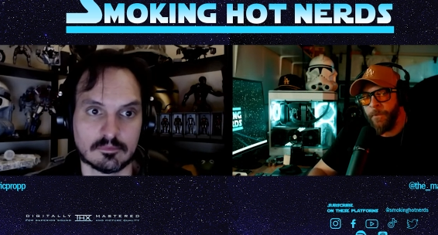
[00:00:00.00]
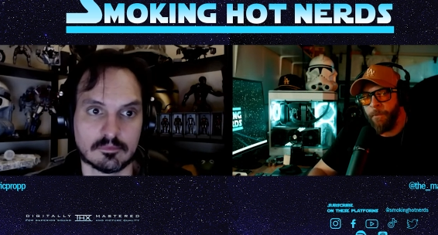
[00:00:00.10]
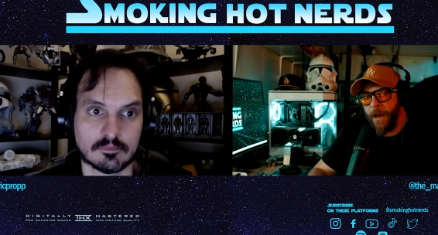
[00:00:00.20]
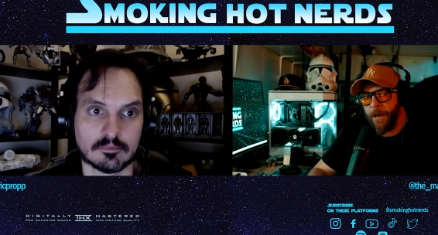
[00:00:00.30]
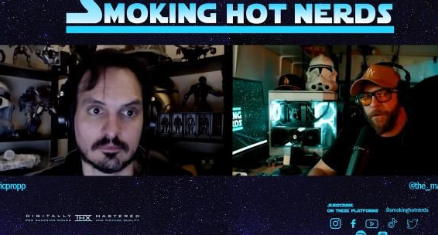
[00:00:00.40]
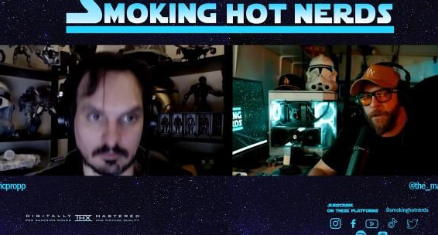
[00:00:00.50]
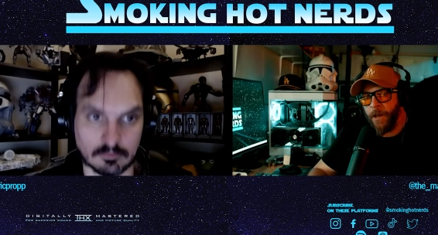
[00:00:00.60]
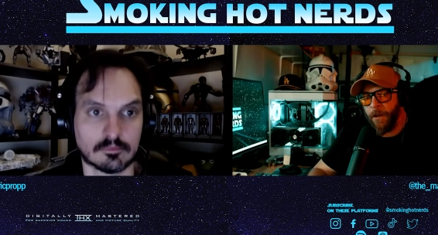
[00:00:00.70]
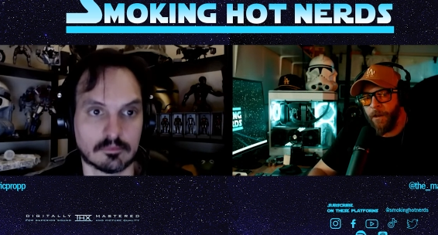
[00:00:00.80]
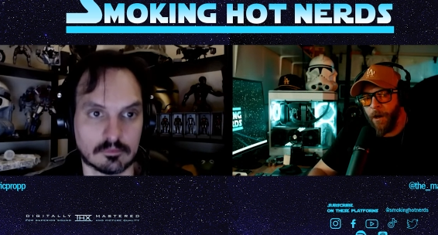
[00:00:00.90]
Speaker 1: back in the
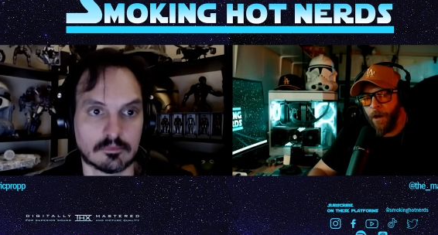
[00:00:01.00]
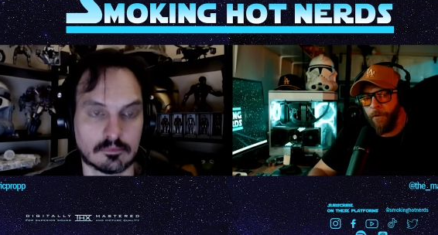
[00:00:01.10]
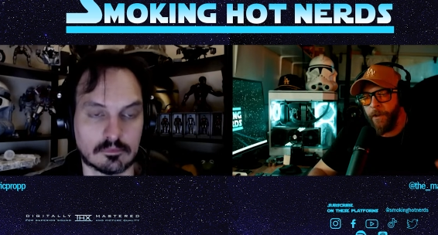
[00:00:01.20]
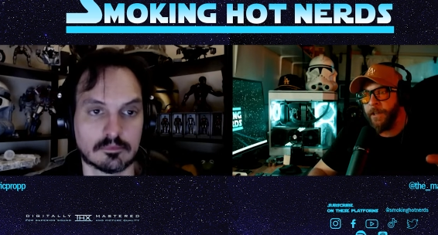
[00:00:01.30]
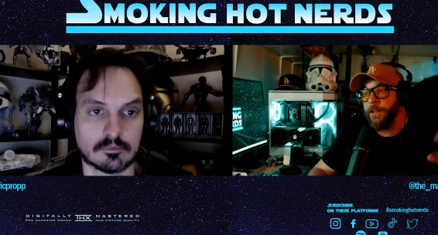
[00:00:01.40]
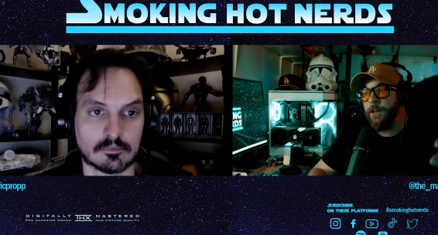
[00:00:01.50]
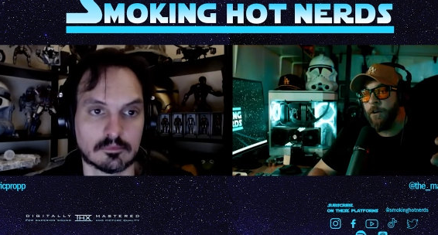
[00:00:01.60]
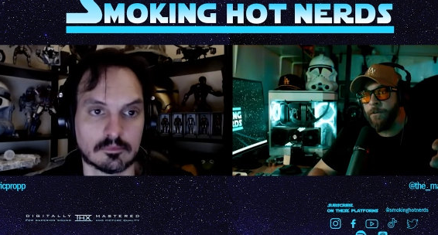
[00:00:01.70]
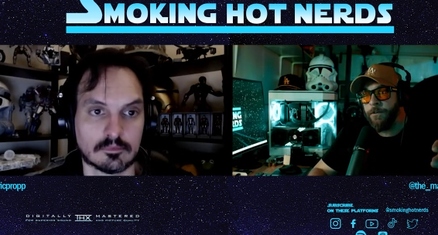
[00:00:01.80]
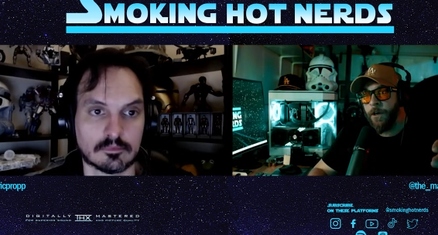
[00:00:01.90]
day of like gear
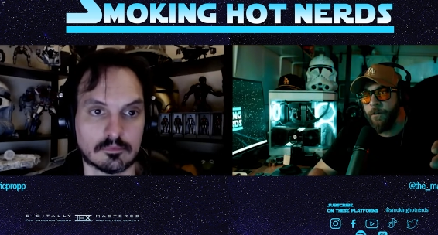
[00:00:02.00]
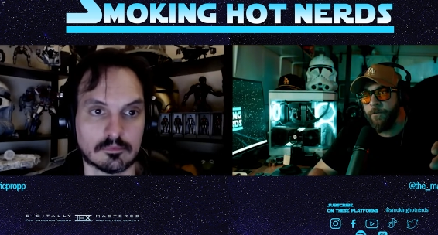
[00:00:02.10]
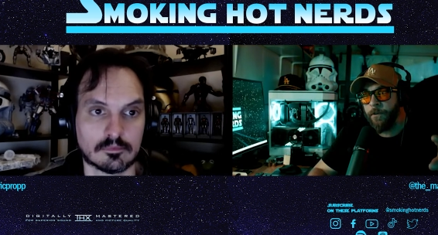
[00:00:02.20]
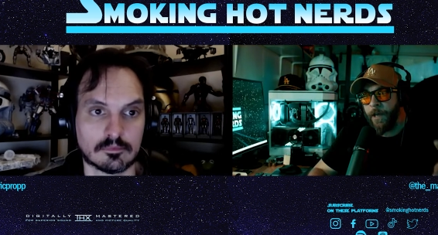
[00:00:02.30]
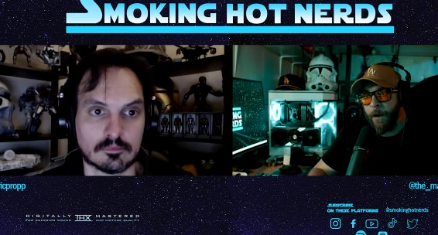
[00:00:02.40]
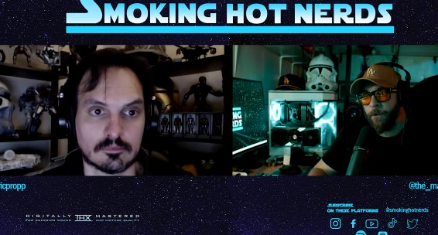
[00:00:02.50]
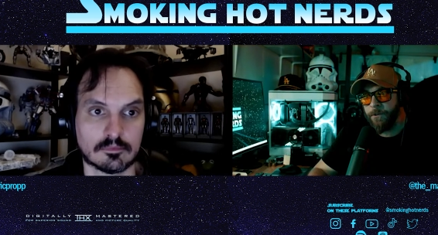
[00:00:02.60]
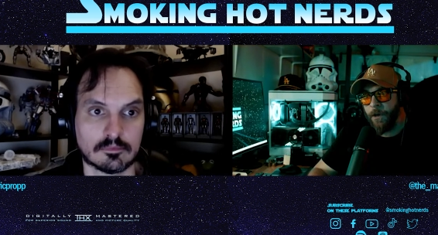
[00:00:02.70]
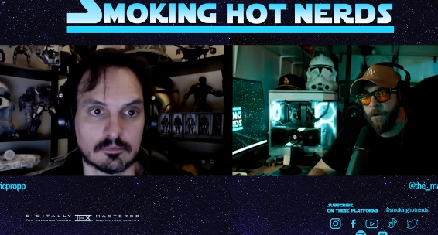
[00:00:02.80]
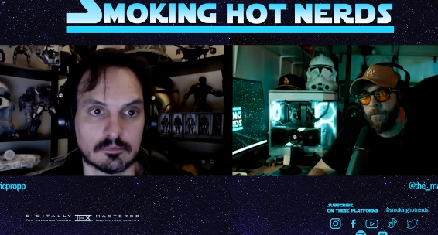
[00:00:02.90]
and stuff, camera
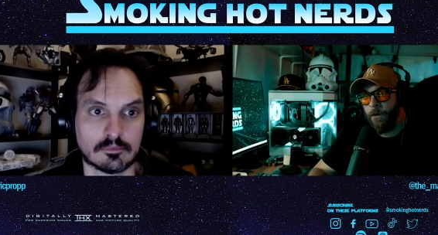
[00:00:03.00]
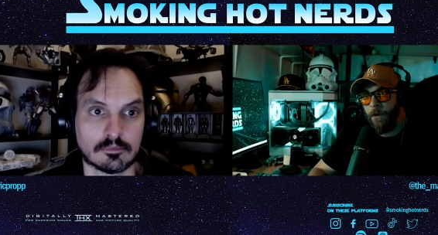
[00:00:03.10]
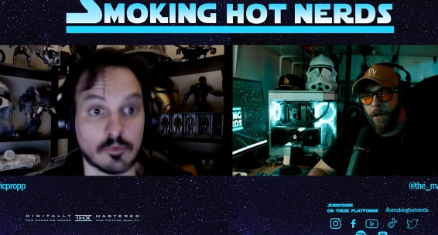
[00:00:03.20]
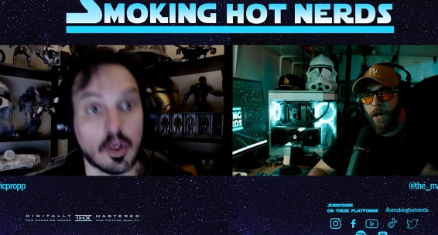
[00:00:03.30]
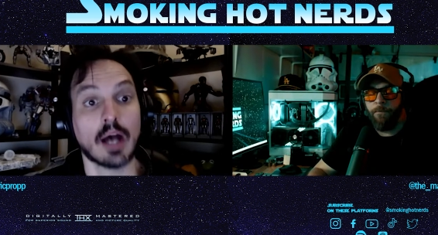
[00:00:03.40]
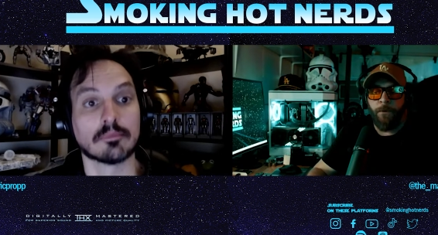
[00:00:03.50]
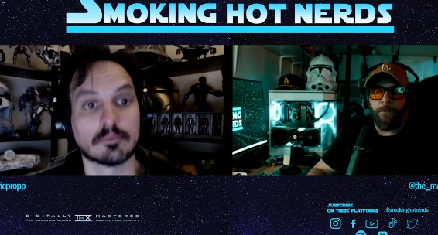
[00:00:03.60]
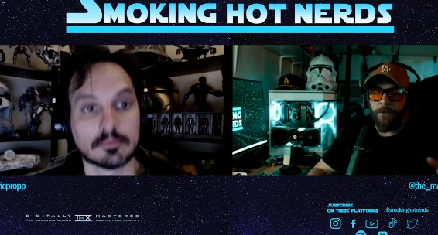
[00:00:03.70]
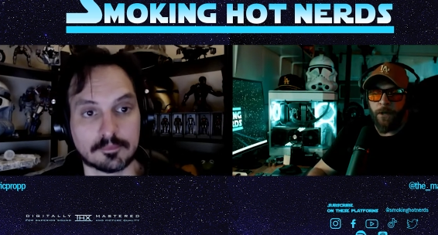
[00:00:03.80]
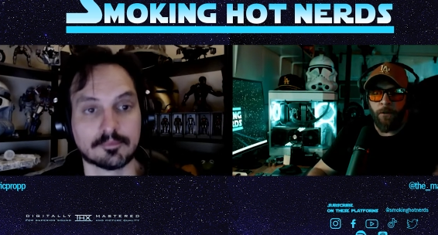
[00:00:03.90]
stuff, and yeah. built
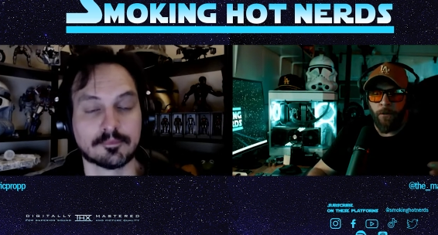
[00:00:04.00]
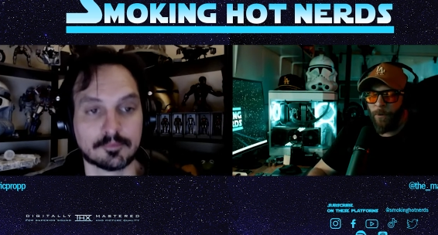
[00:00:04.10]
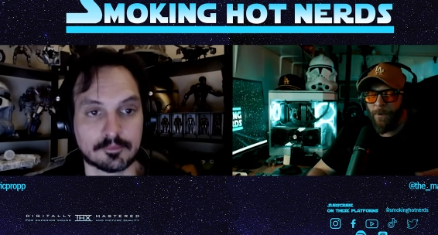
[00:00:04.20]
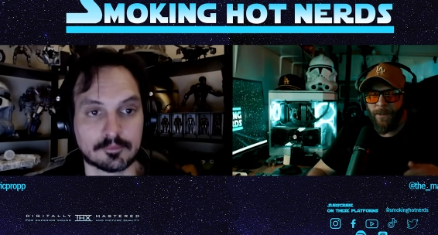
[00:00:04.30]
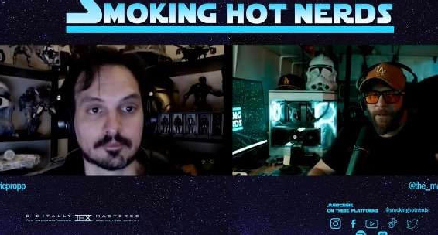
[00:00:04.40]
the channel a little bit. It's like